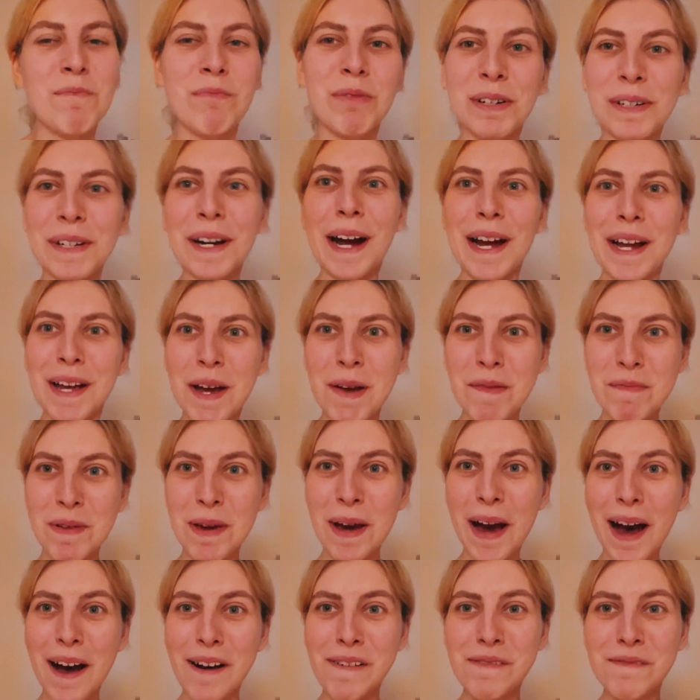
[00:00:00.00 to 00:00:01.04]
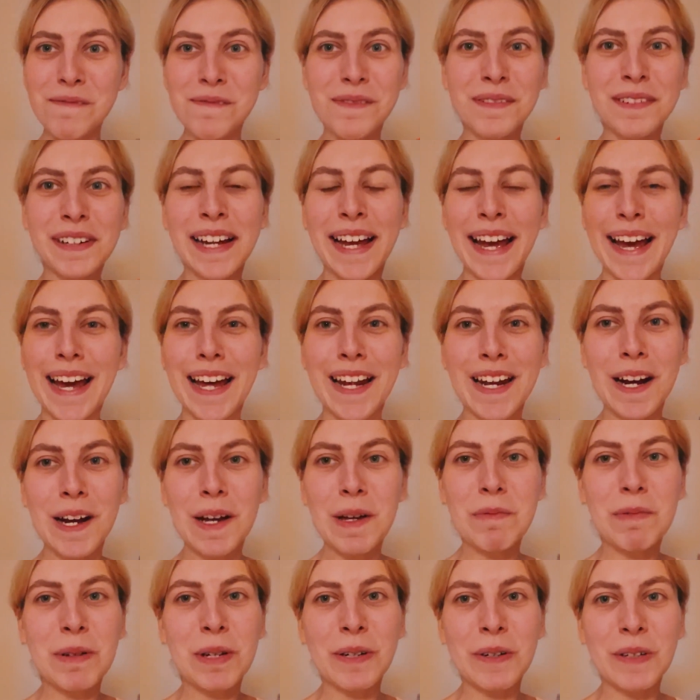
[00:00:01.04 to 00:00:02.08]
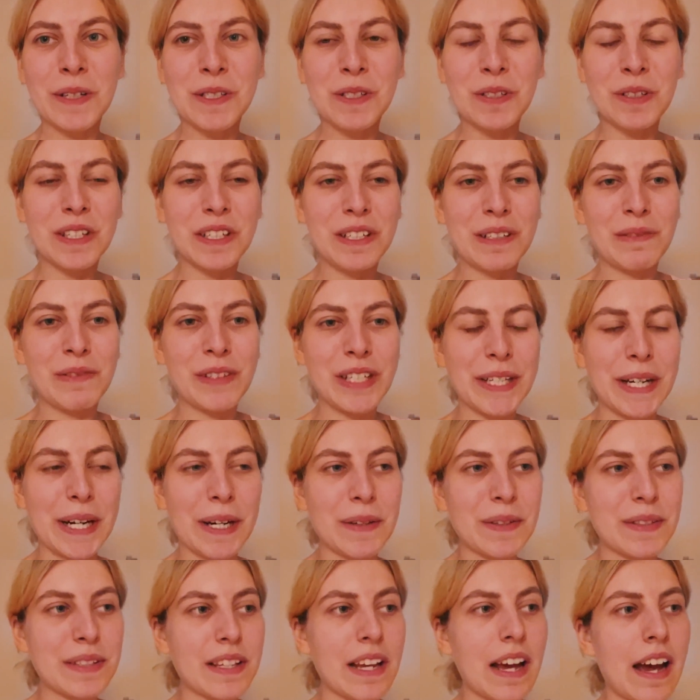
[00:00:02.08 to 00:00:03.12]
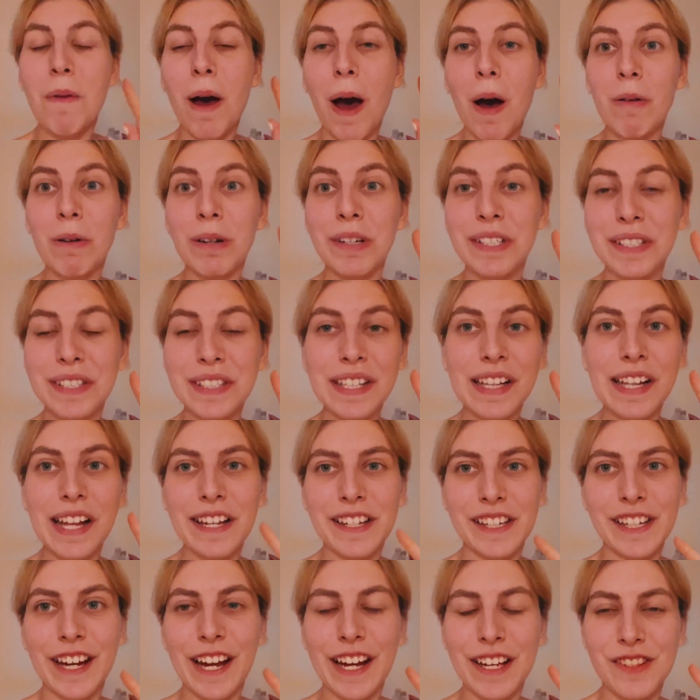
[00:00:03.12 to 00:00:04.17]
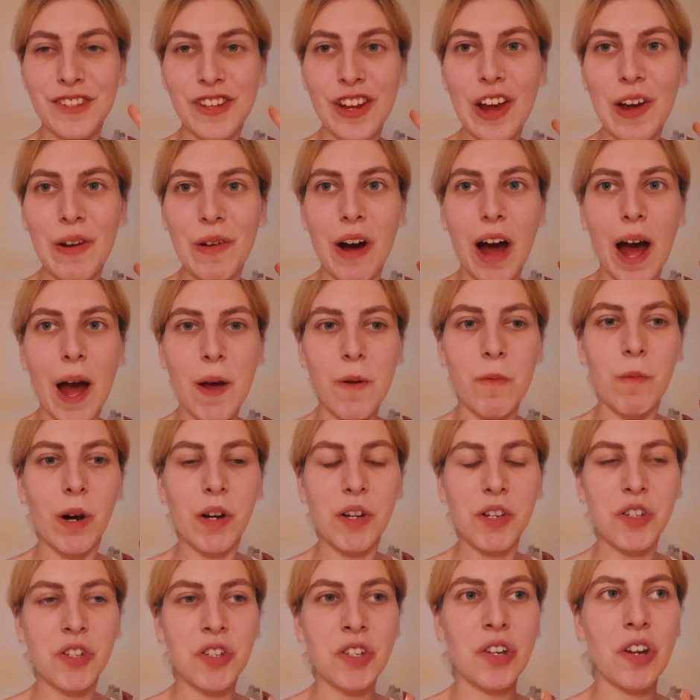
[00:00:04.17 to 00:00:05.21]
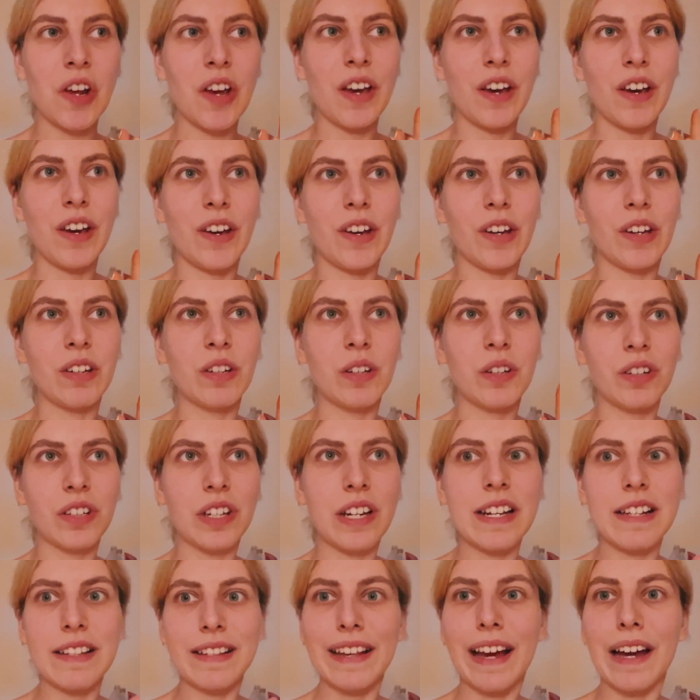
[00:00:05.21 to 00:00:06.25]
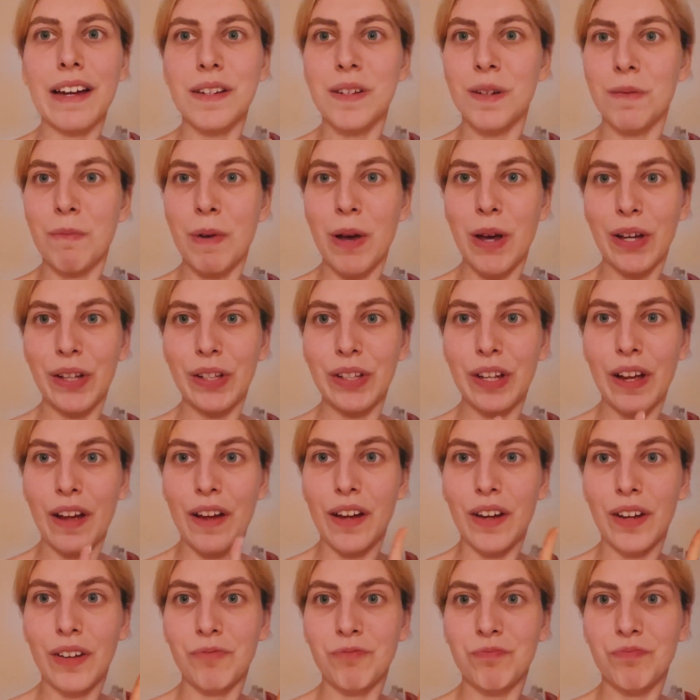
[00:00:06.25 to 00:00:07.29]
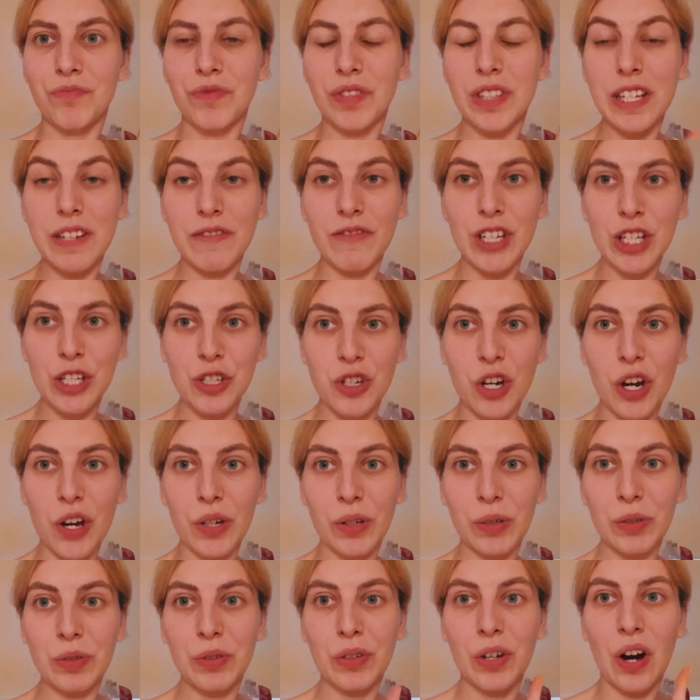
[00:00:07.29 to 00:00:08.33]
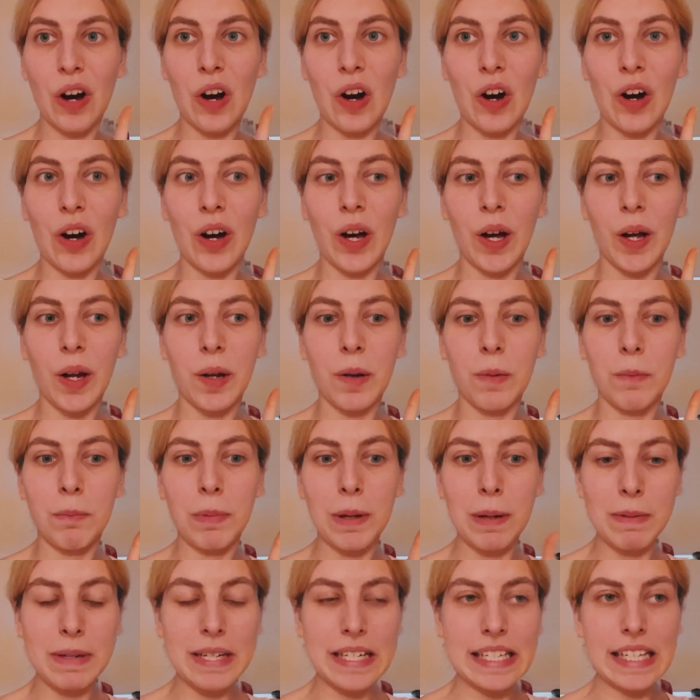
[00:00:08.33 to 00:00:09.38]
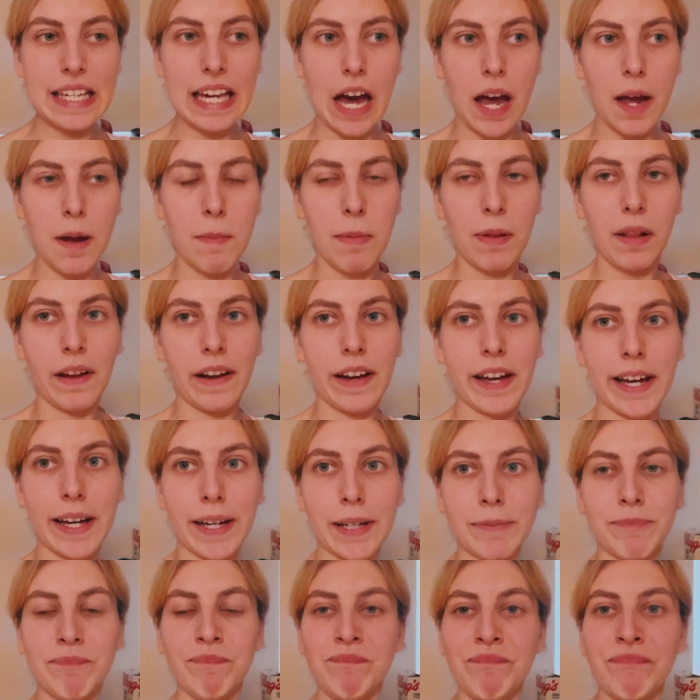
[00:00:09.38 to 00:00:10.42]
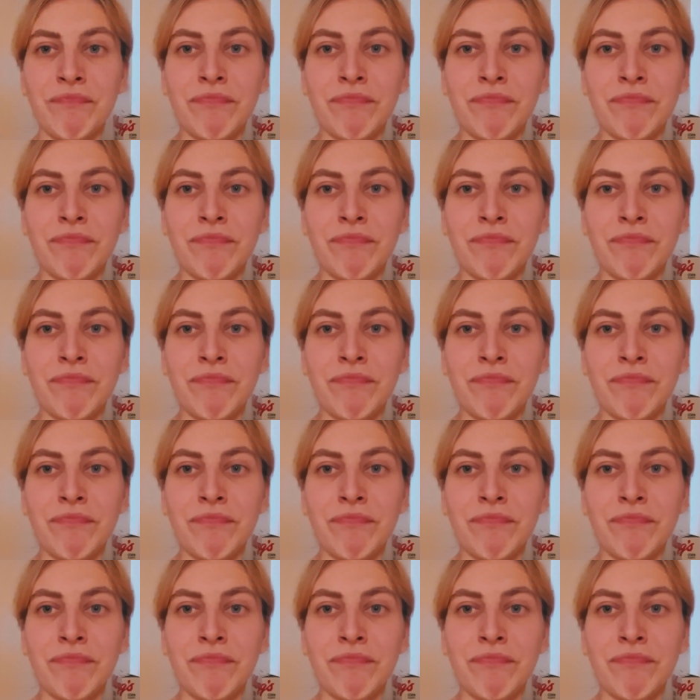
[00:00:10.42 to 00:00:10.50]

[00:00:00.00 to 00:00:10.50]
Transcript: but I hope you have, and I hope you're enjoying the videos. I wanted to let you guys know, I watched the Good Girls Guide to Murder TV show on BBC iPlayer,